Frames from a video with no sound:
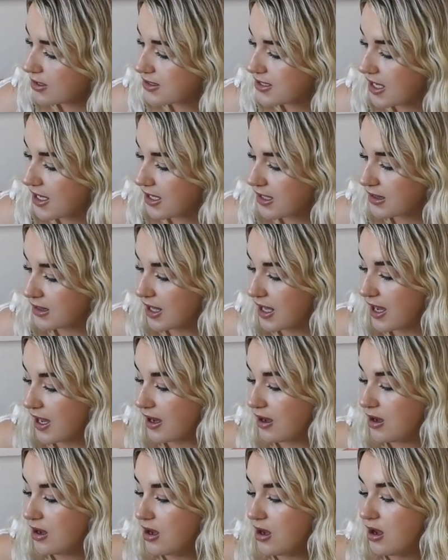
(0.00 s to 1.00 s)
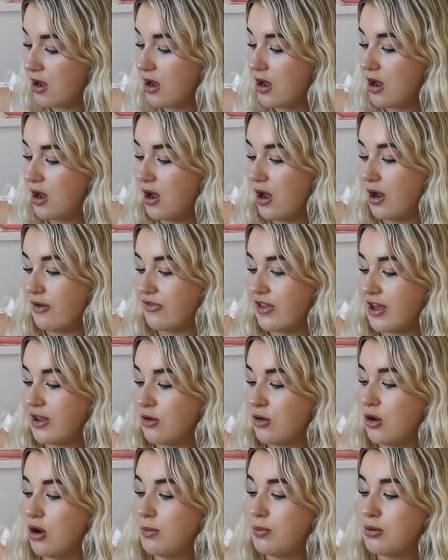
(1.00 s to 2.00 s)
taking that. I've then
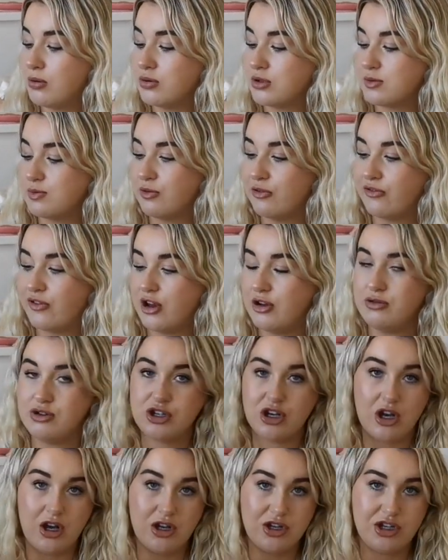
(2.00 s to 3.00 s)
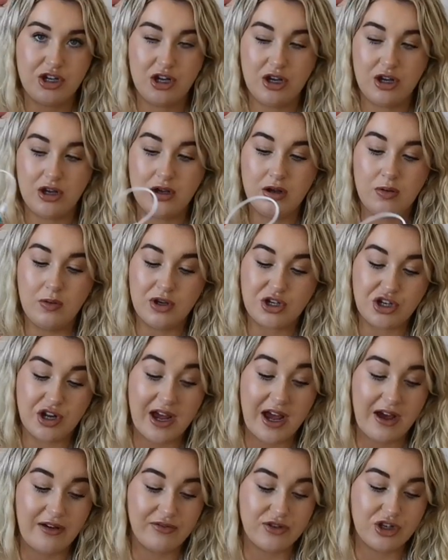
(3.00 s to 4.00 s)
got a portable phone charger, which I
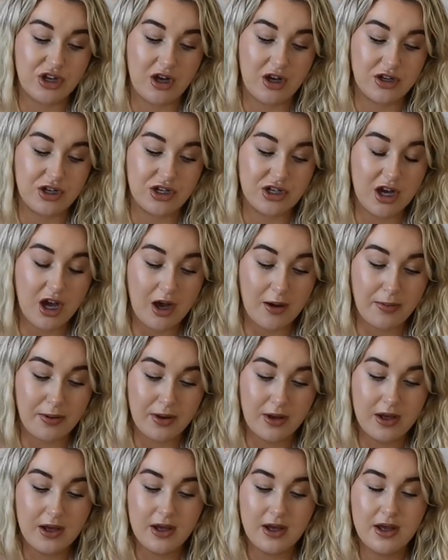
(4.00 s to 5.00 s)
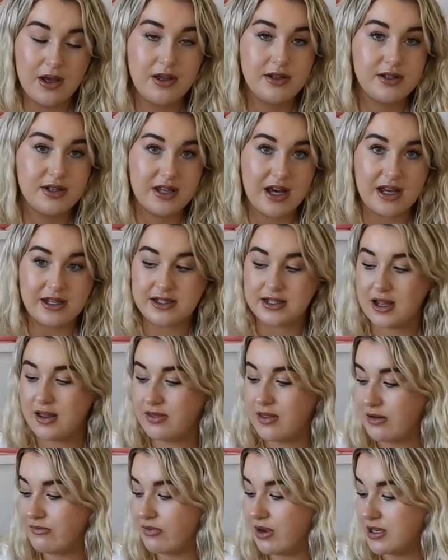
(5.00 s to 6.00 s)
have charged up, so that's in
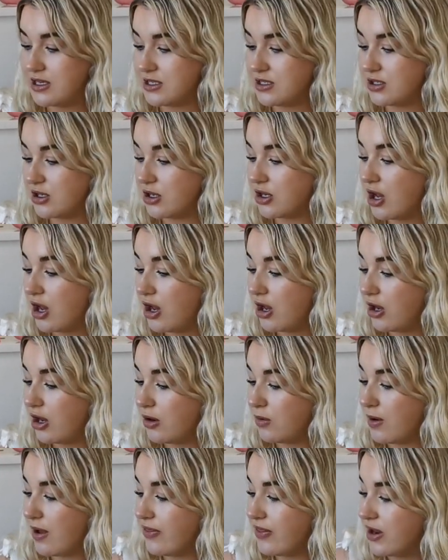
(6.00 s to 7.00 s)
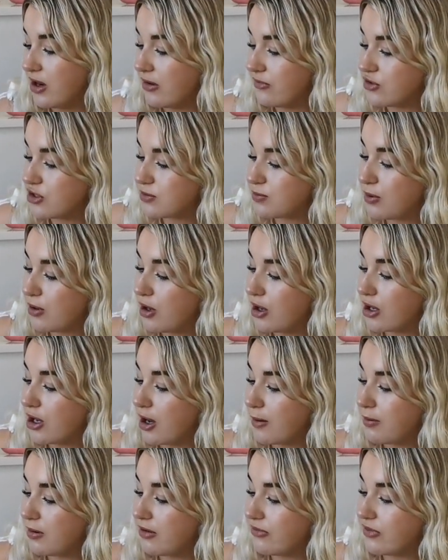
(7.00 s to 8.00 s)
there ready to go. And then I've just put a
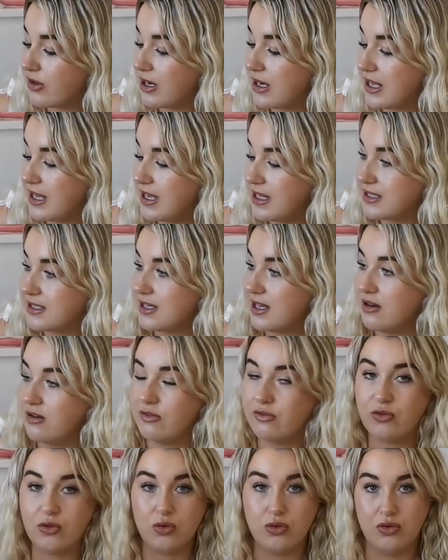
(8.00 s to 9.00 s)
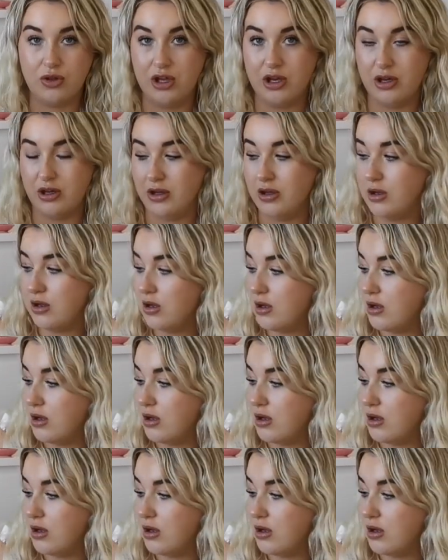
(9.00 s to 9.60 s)
couple of the leads in for the